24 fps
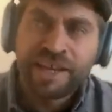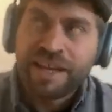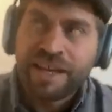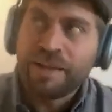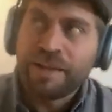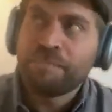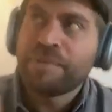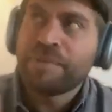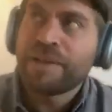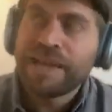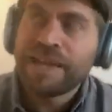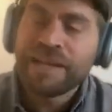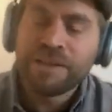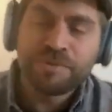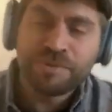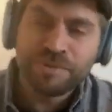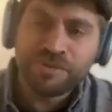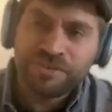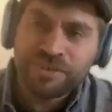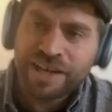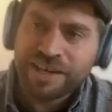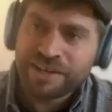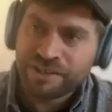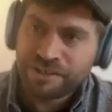It played with
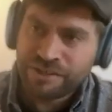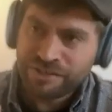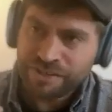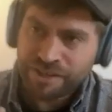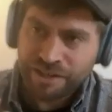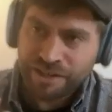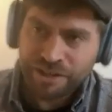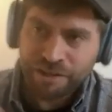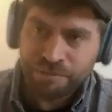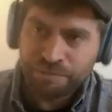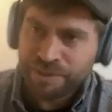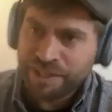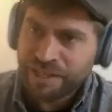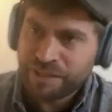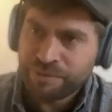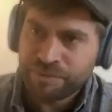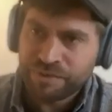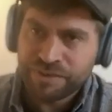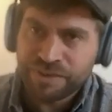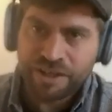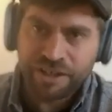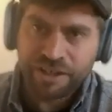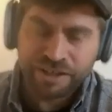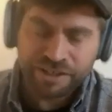shadows a lot, it played
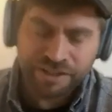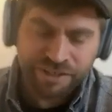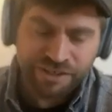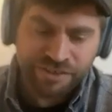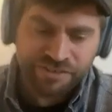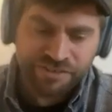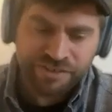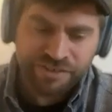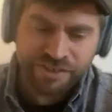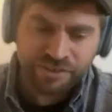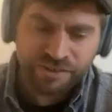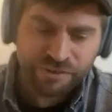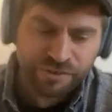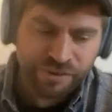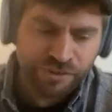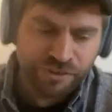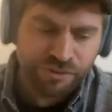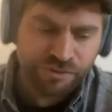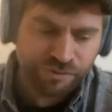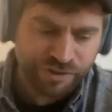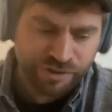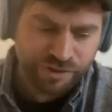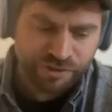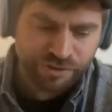with darkness, and it
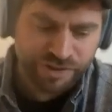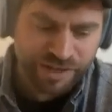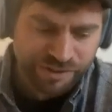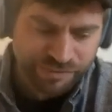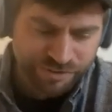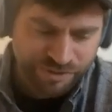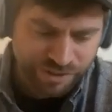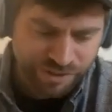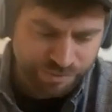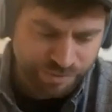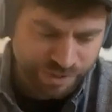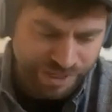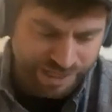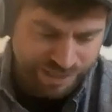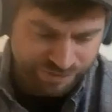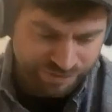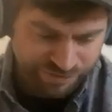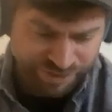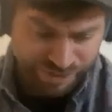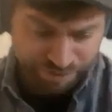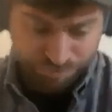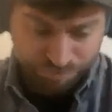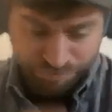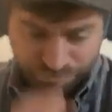always felt grounded in
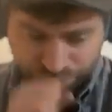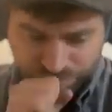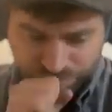reality.